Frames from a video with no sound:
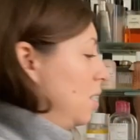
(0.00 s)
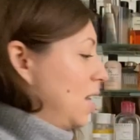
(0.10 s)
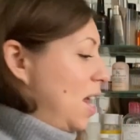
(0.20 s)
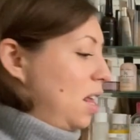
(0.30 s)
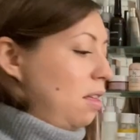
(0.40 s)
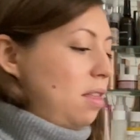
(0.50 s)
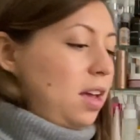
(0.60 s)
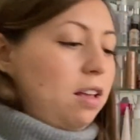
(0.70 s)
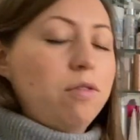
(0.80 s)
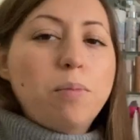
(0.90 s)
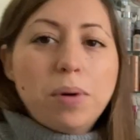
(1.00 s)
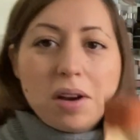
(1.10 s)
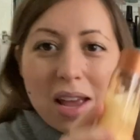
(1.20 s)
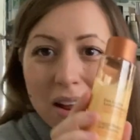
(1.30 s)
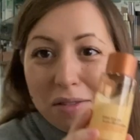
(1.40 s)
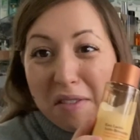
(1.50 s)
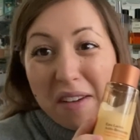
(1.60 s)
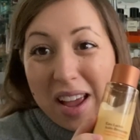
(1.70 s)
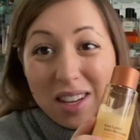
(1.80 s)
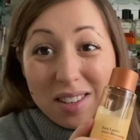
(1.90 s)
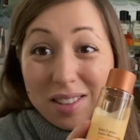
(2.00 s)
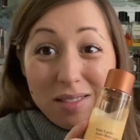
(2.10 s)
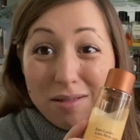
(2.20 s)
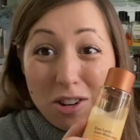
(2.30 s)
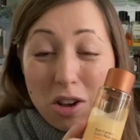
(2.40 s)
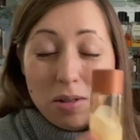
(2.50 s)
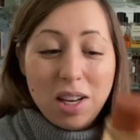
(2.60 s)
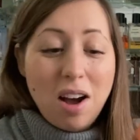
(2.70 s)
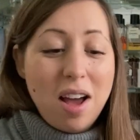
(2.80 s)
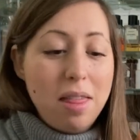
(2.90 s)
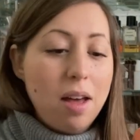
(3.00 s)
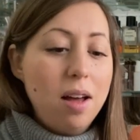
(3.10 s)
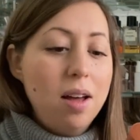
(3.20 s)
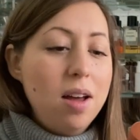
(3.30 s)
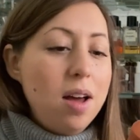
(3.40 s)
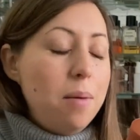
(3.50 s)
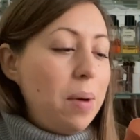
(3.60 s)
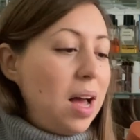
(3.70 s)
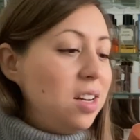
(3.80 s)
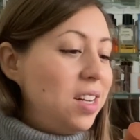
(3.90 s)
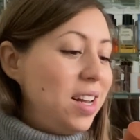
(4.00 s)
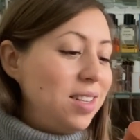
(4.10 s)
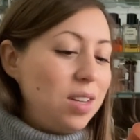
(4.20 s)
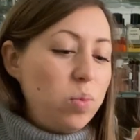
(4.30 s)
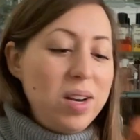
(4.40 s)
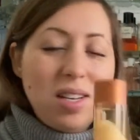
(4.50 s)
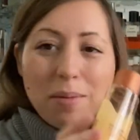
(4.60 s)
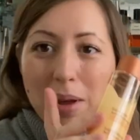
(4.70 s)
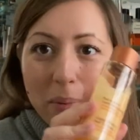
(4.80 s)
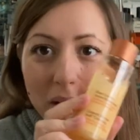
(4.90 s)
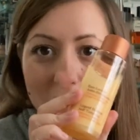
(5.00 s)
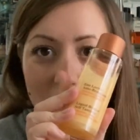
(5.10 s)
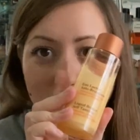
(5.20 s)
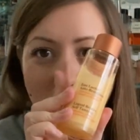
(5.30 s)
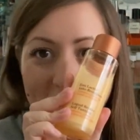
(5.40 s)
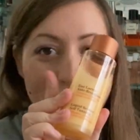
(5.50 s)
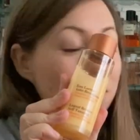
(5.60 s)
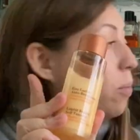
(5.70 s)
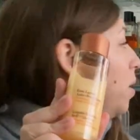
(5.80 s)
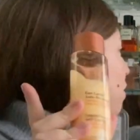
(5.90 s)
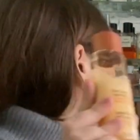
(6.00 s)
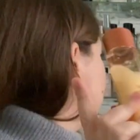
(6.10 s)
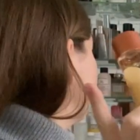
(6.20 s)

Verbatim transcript: tanning things for body and for face, not using either. But actually as it's winter, maybe I should whack a little bit of this